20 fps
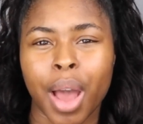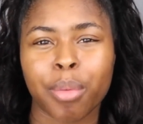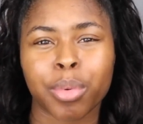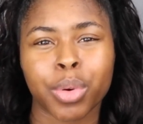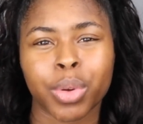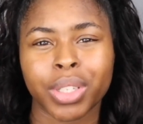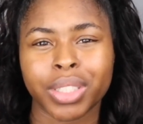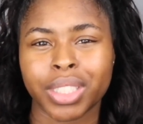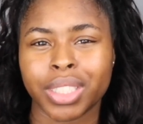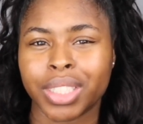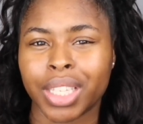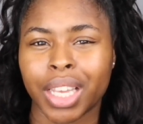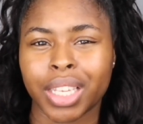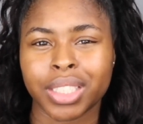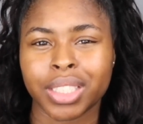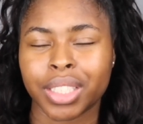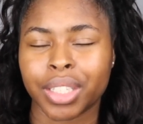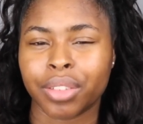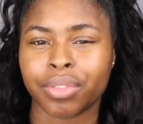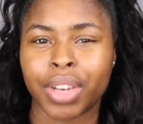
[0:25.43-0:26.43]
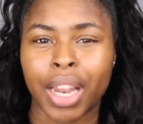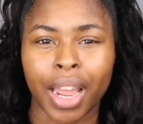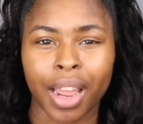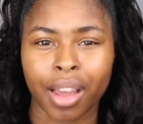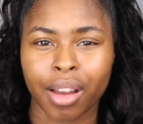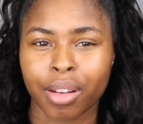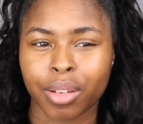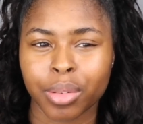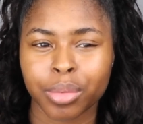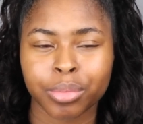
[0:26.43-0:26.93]
I'm quick to take stuff
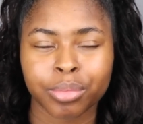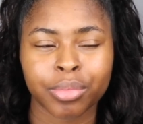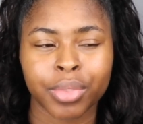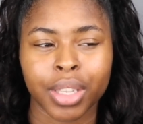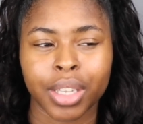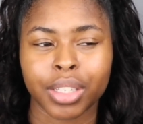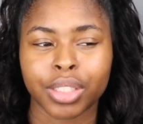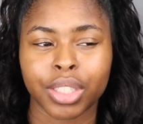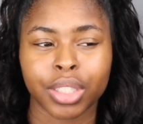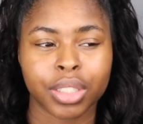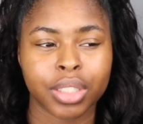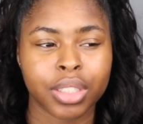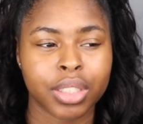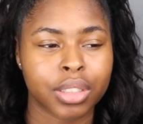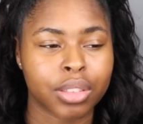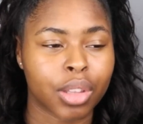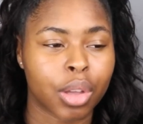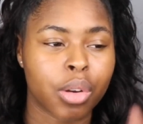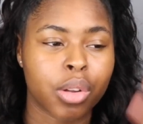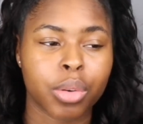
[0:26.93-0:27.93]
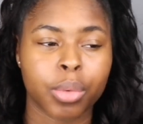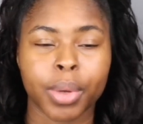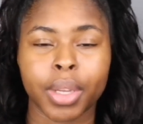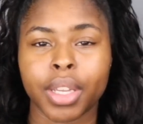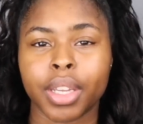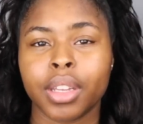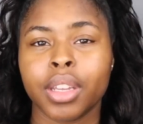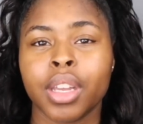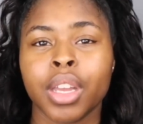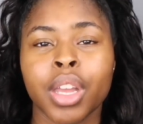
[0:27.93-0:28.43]
down and just throw in a
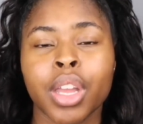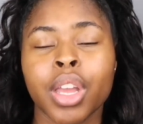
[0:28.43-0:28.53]
wig.